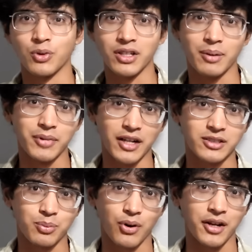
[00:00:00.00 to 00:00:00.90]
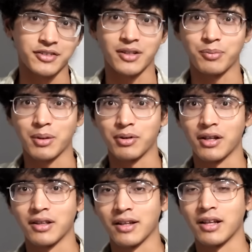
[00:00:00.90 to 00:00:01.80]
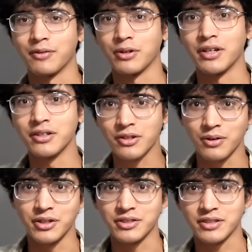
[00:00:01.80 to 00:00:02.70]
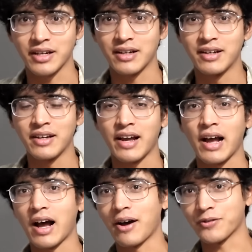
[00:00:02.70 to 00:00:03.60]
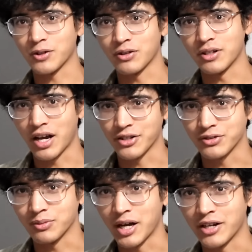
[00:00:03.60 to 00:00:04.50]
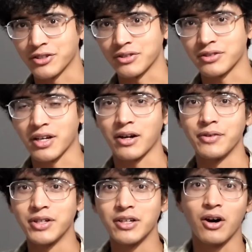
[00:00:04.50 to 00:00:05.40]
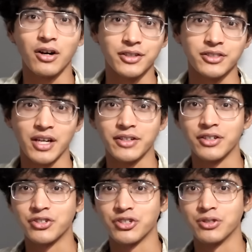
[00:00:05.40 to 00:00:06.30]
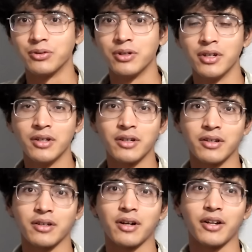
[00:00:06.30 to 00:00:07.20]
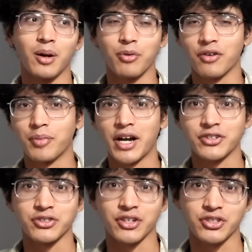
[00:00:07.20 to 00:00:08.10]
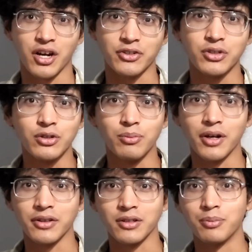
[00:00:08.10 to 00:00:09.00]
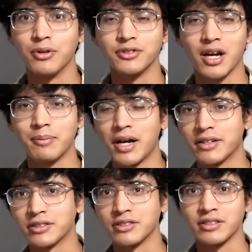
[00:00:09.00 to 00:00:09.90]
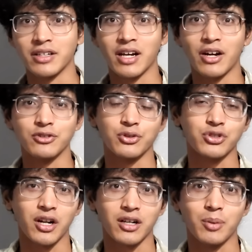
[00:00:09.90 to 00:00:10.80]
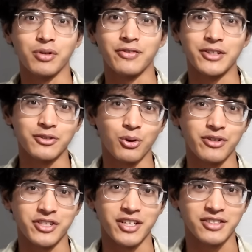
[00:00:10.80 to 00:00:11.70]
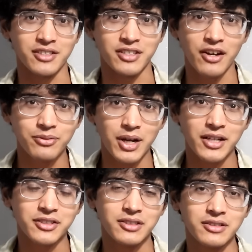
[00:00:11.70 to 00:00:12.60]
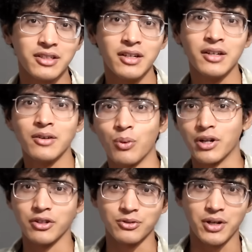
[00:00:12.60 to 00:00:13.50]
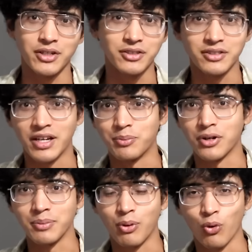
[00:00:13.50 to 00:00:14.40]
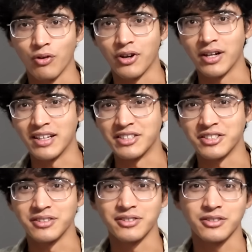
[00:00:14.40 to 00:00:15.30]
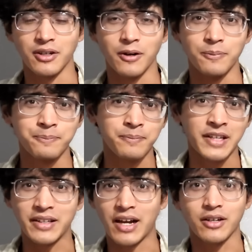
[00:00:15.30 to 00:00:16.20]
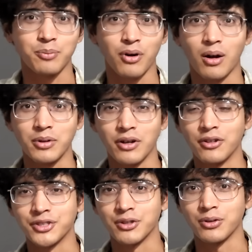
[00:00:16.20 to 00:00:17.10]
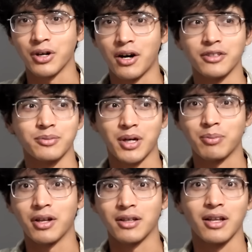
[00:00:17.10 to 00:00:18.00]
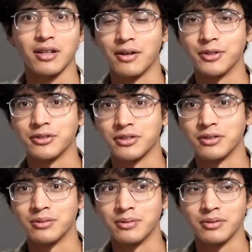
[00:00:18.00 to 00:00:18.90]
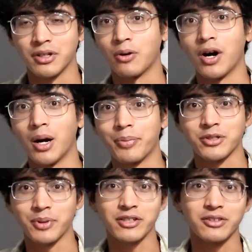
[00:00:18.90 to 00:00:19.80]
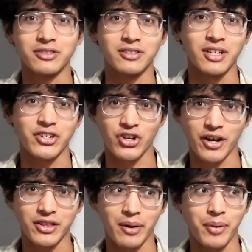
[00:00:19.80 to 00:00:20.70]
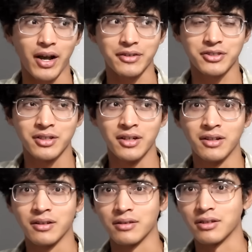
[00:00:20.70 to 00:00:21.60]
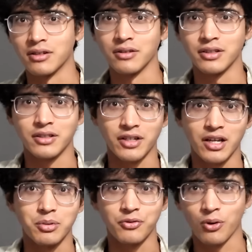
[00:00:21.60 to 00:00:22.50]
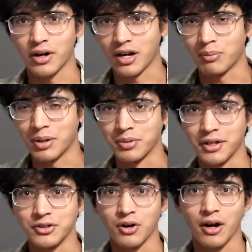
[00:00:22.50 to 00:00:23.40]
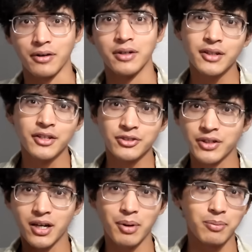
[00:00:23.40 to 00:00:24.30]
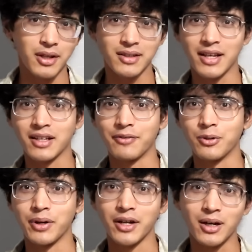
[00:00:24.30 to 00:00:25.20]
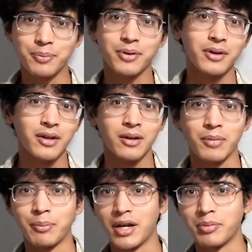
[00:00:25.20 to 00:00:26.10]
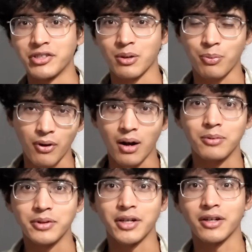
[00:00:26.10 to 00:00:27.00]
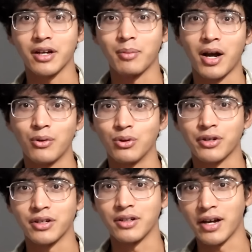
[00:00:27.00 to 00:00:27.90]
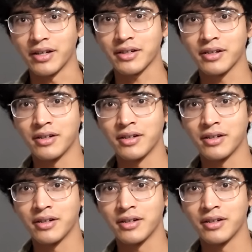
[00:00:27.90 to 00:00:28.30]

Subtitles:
really, I'm not surprised that my blood lead level increased after the national matches. Now, even in August, I did shoot a number of matches. I shot 2 monthly bullseye matches, and then I also shot a couple of indoor GSSF matches. One of those ranges had pretty poor ventilation, so that could probably also cause my blood lead level to go up, especially since I shot that match literally the day before I got my blood drawn. So yeah, my blood lead level went up. My babies are probably gonna come out looking like